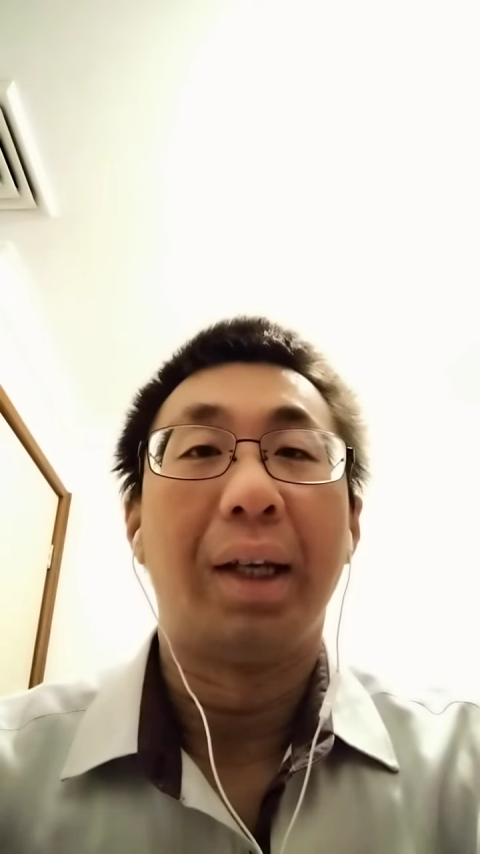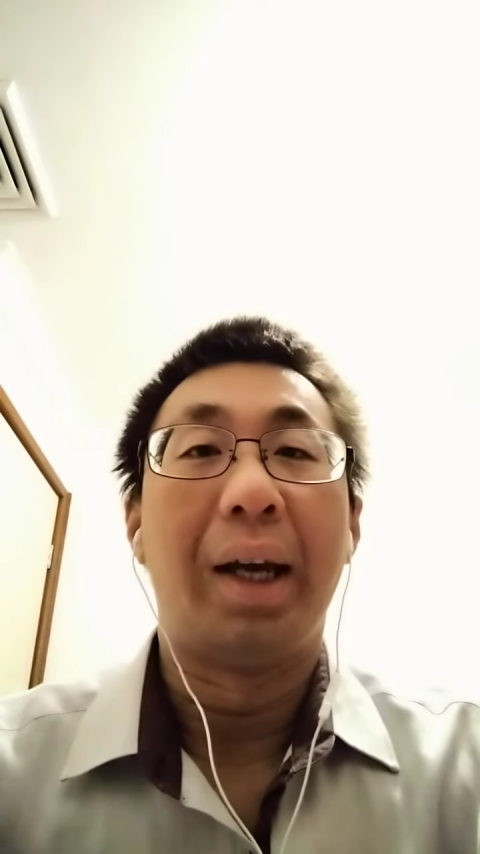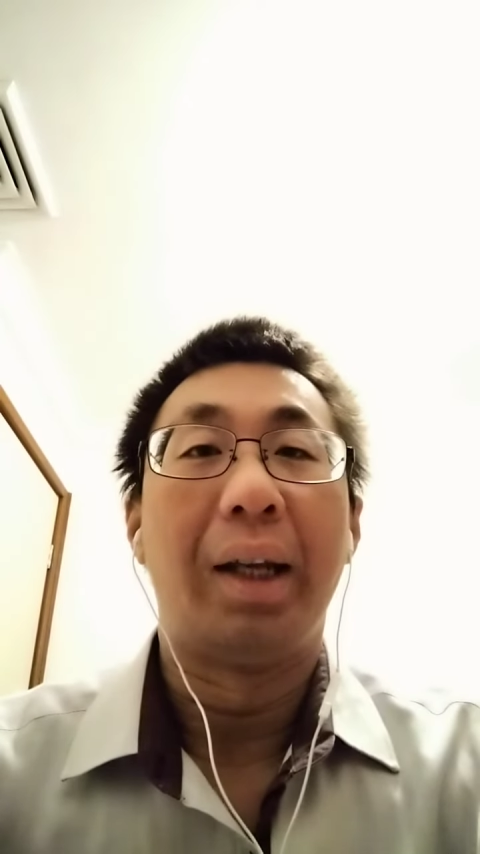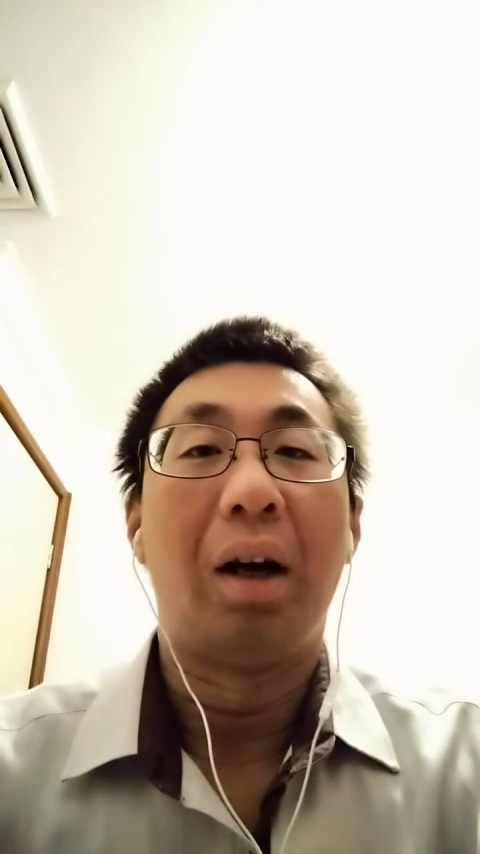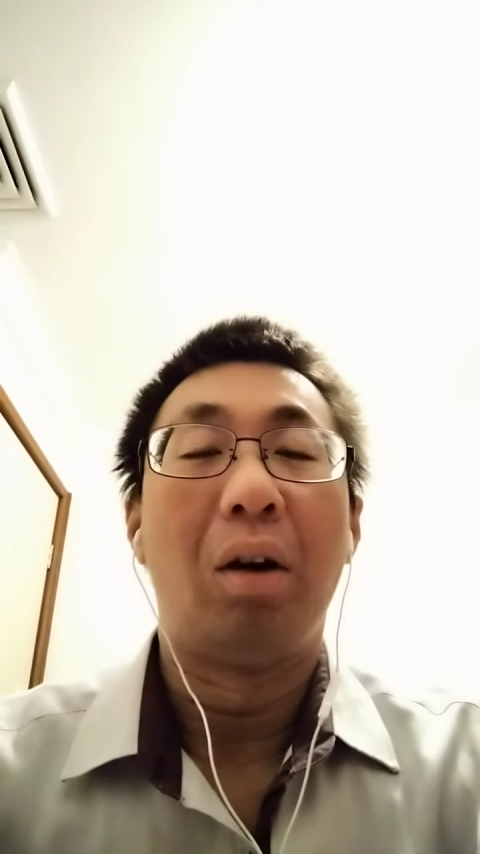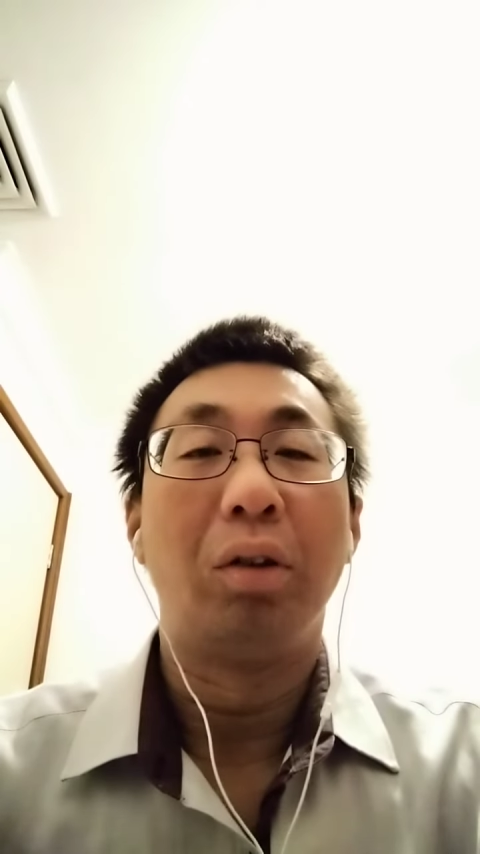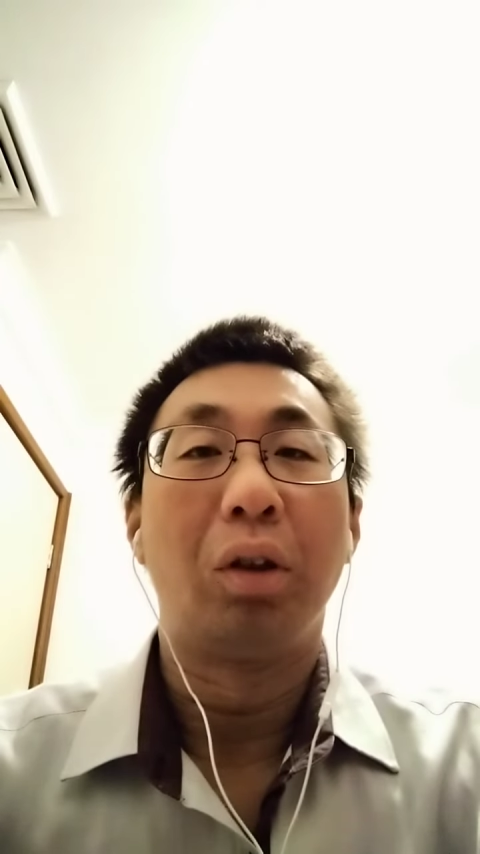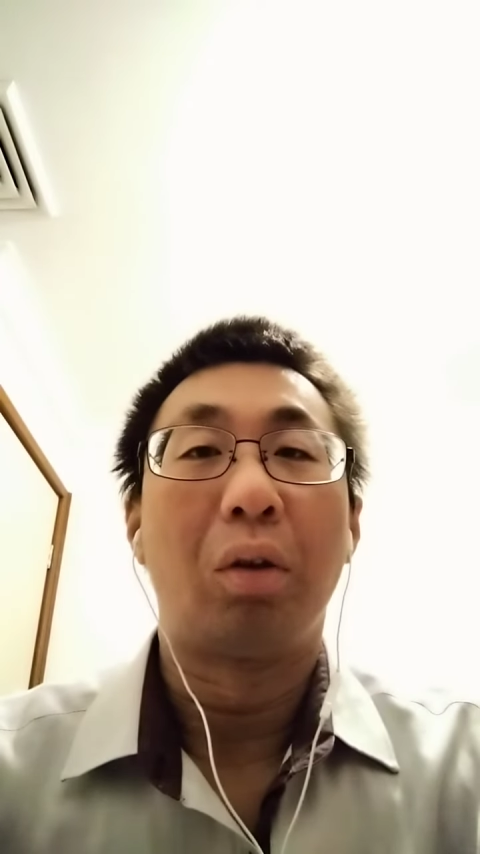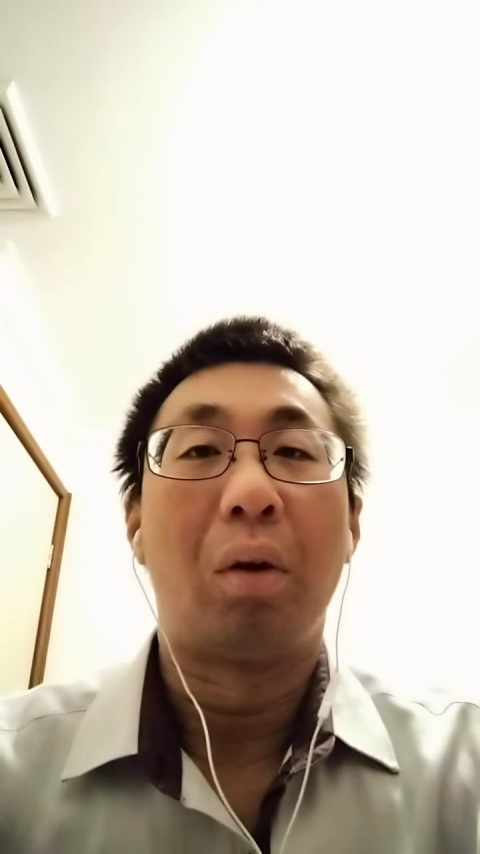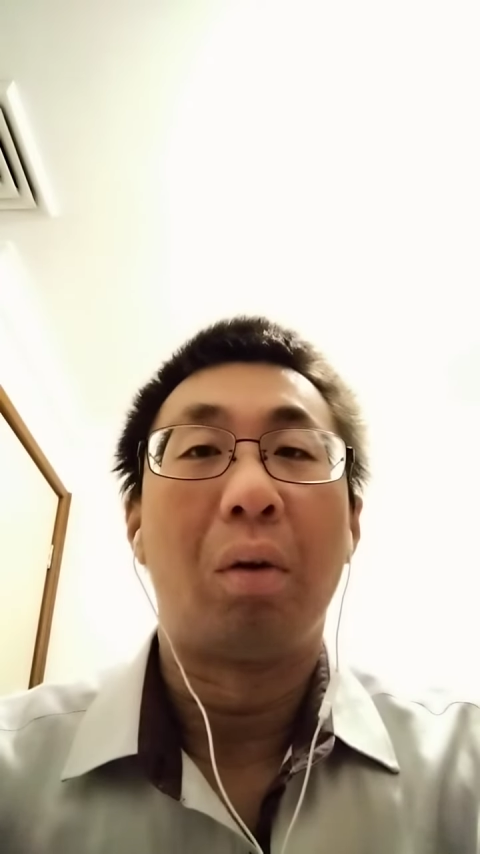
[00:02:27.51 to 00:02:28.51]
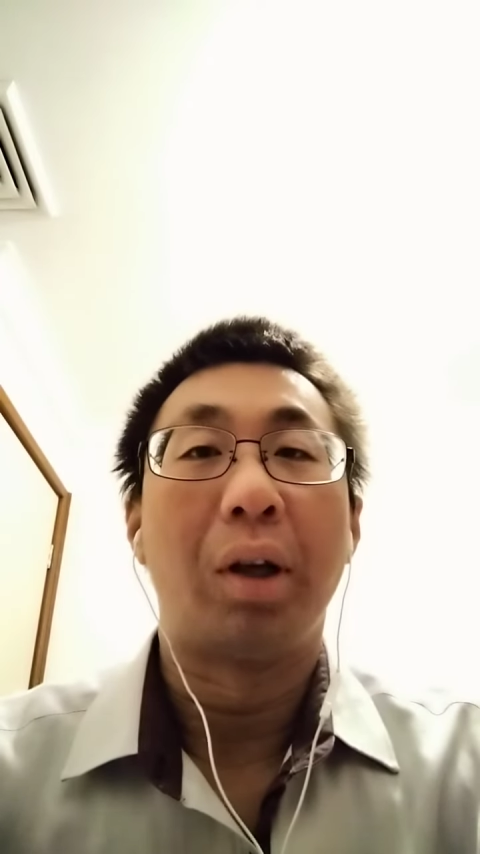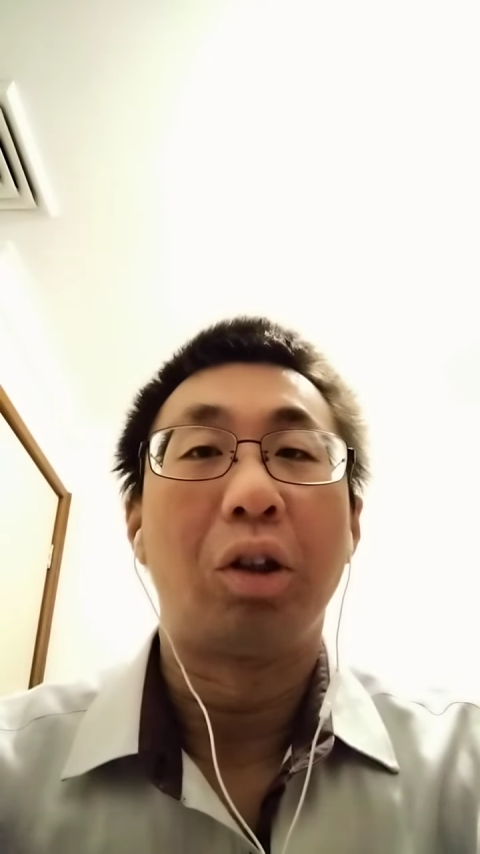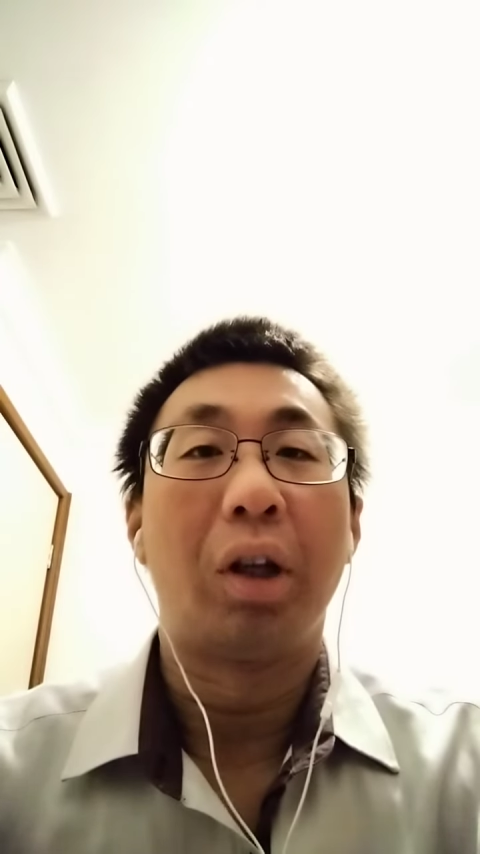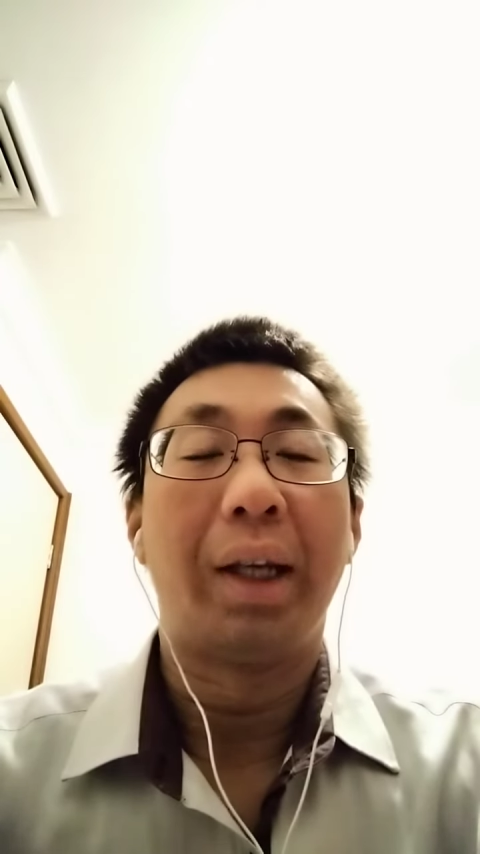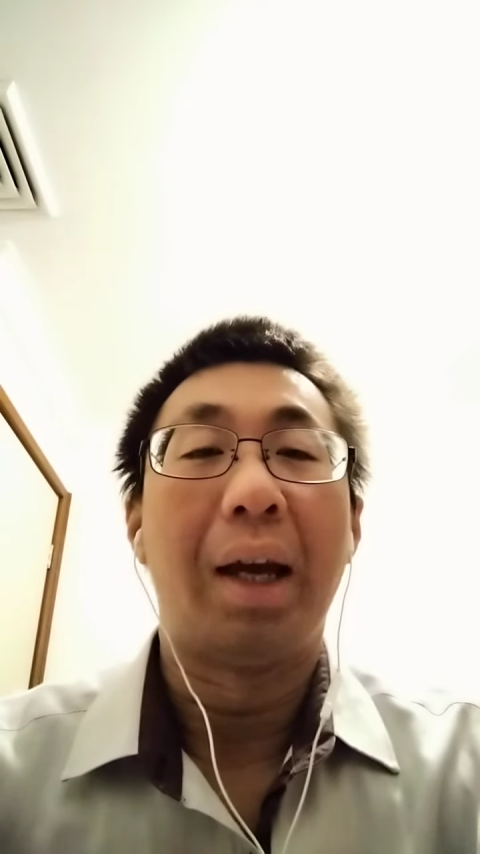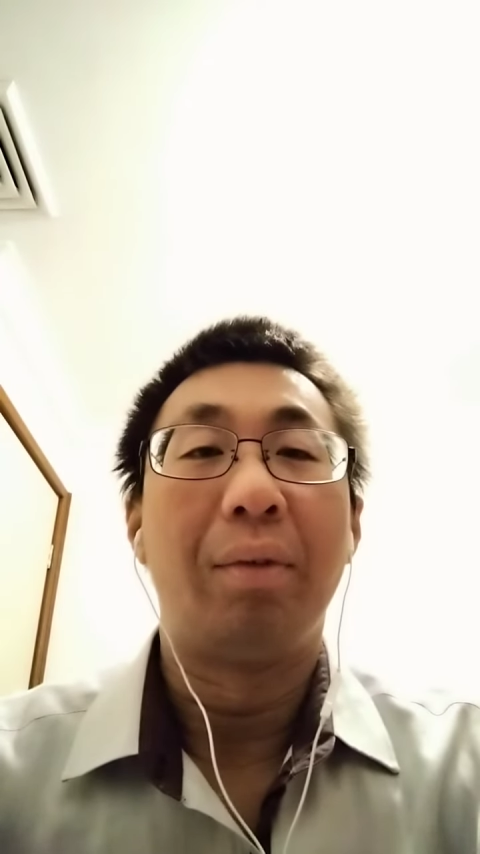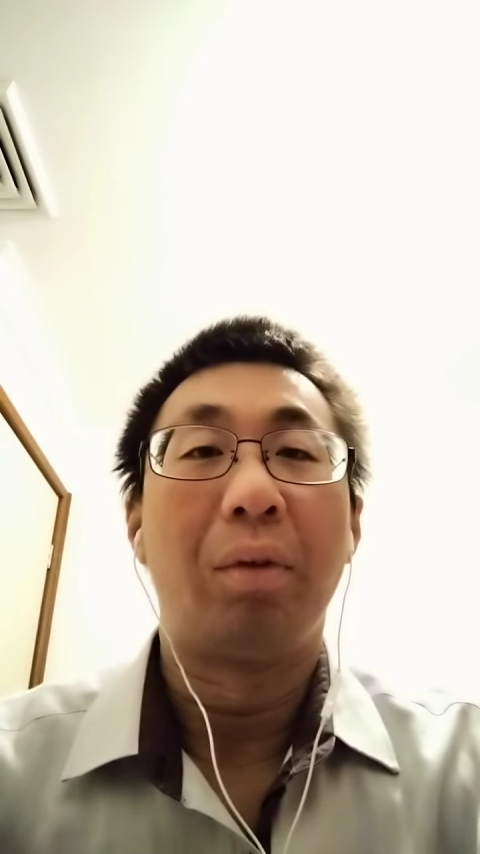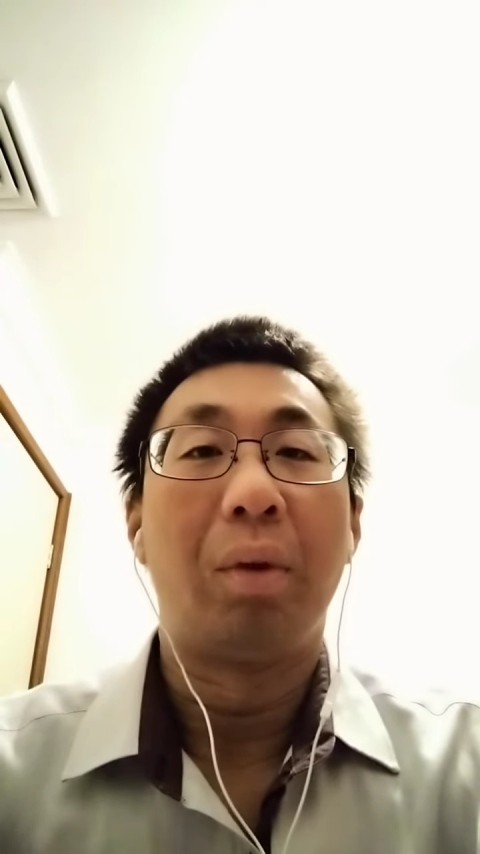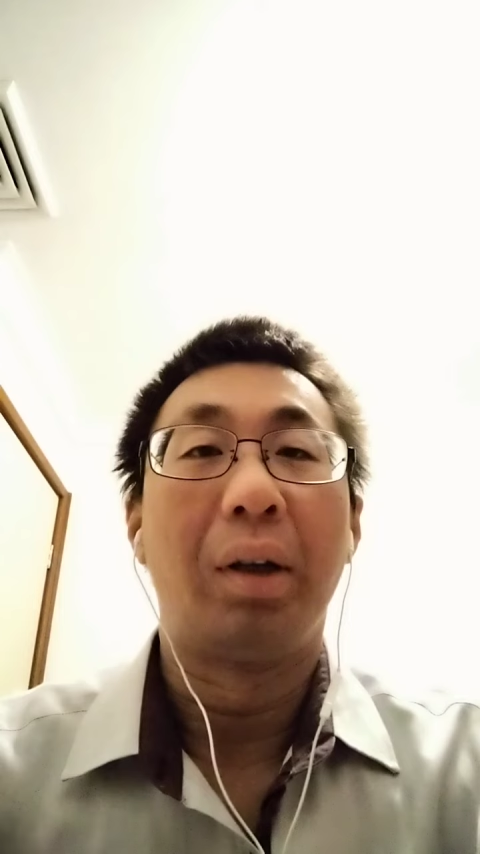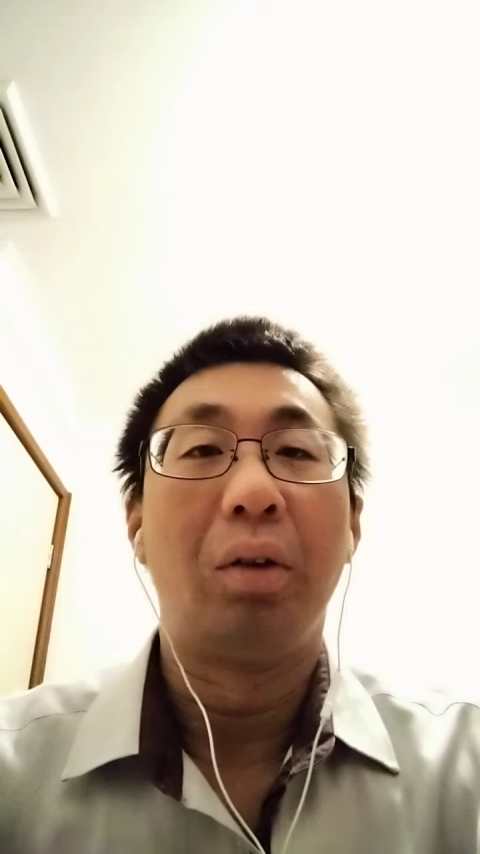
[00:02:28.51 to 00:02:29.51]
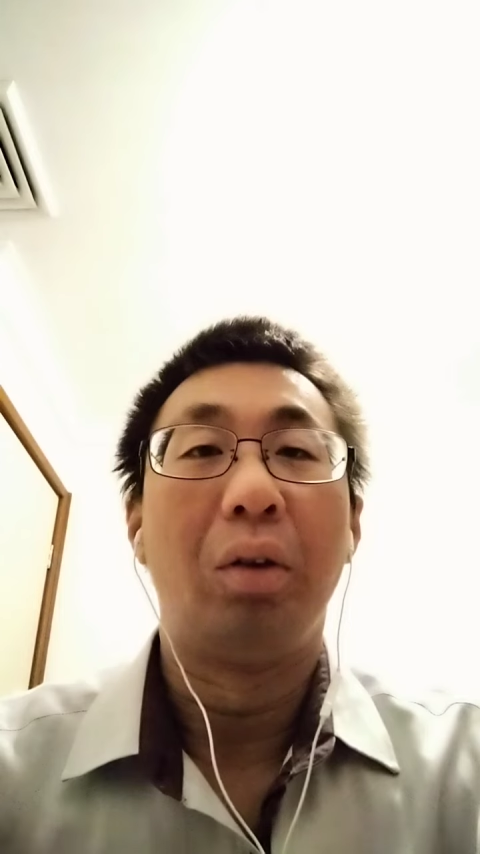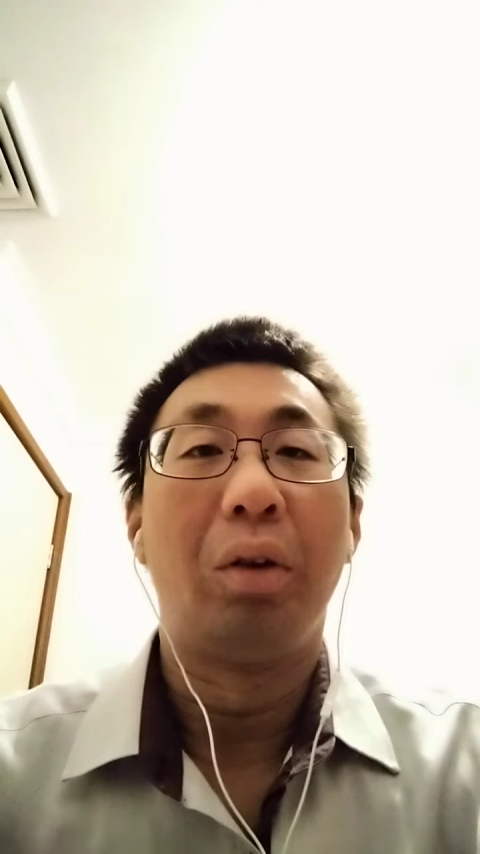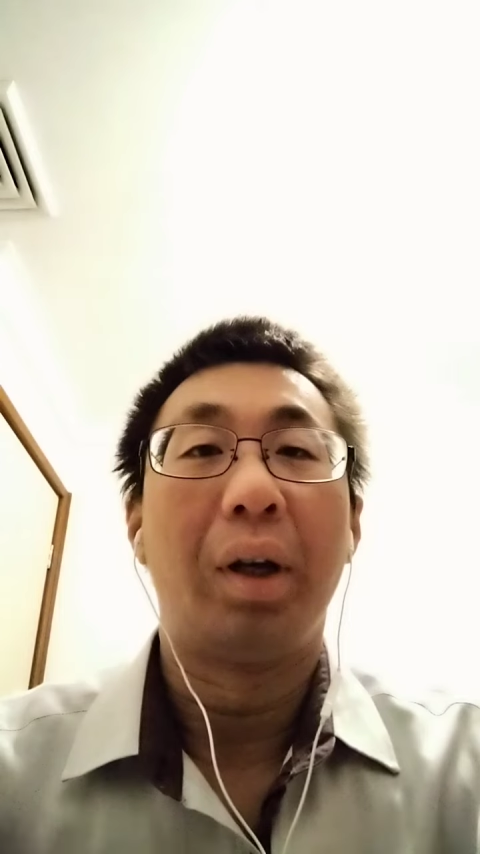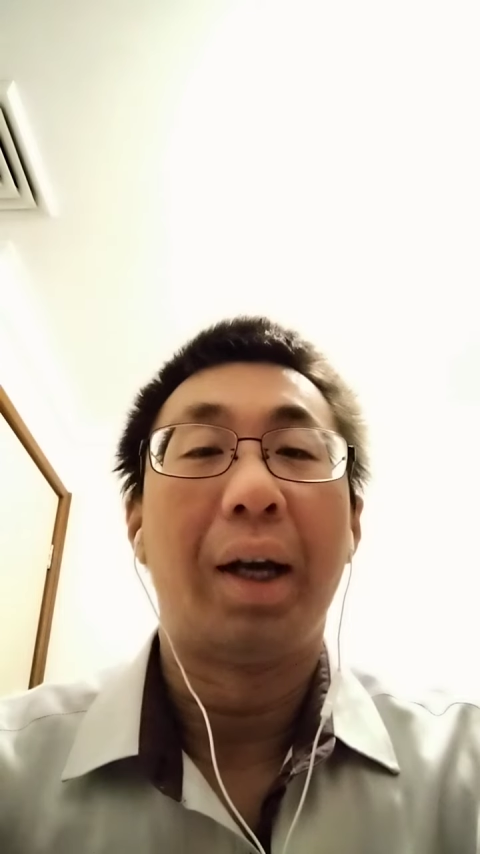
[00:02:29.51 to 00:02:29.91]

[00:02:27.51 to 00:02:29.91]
And I also congratulate everyone who